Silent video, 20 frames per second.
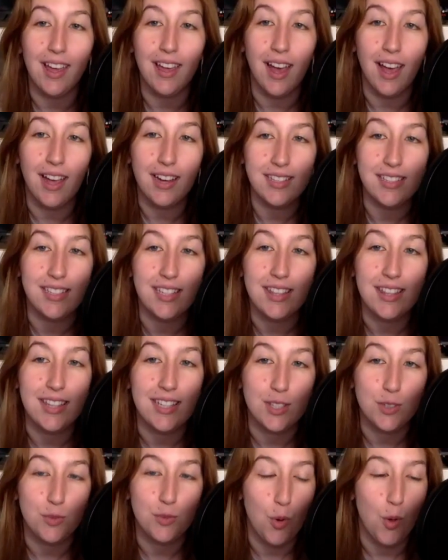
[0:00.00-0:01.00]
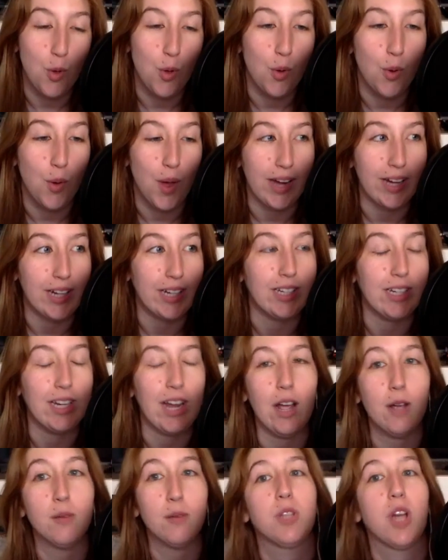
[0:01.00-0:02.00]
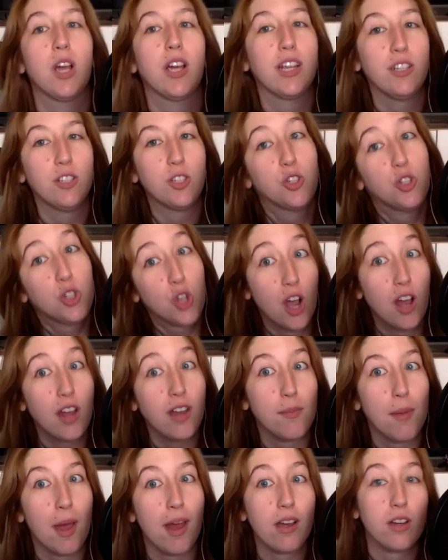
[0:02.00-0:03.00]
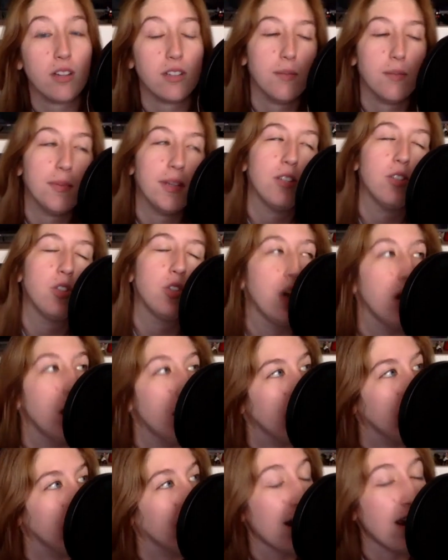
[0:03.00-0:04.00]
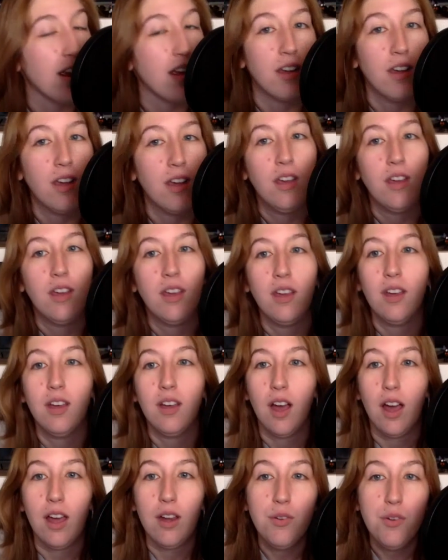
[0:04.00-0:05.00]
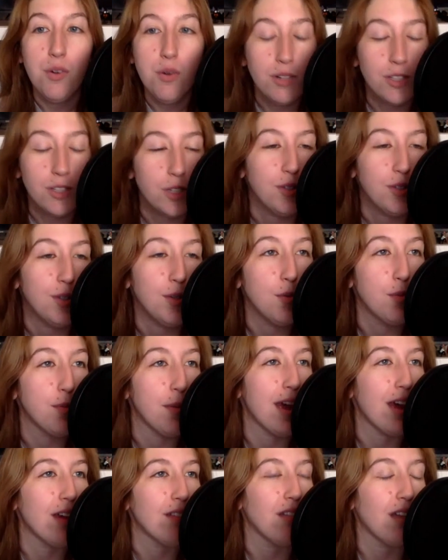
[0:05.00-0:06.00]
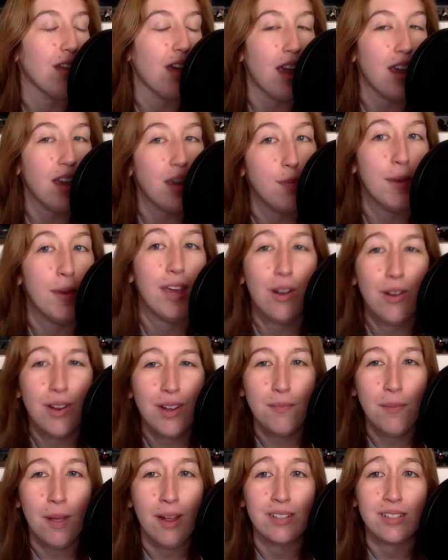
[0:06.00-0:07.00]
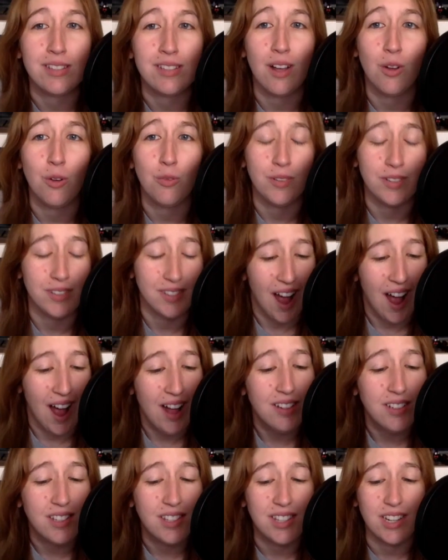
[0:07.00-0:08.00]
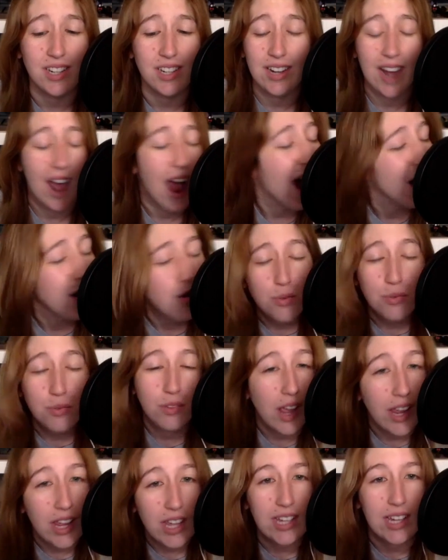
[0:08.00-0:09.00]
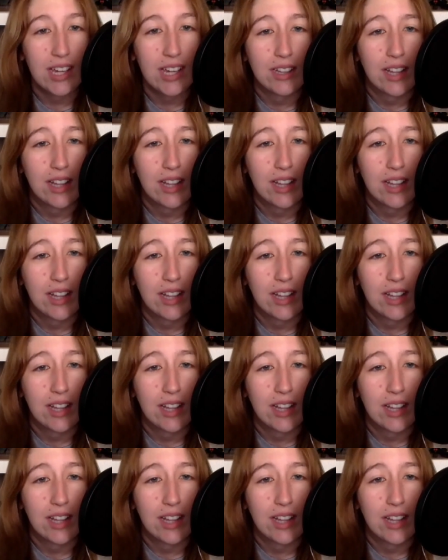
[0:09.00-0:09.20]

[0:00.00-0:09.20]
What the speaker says: I did this role, and I'm talking to John about it because I'm like, John, like, I don't know what to do, man. Like, I keep hearing myself as Allison, and I don't like it.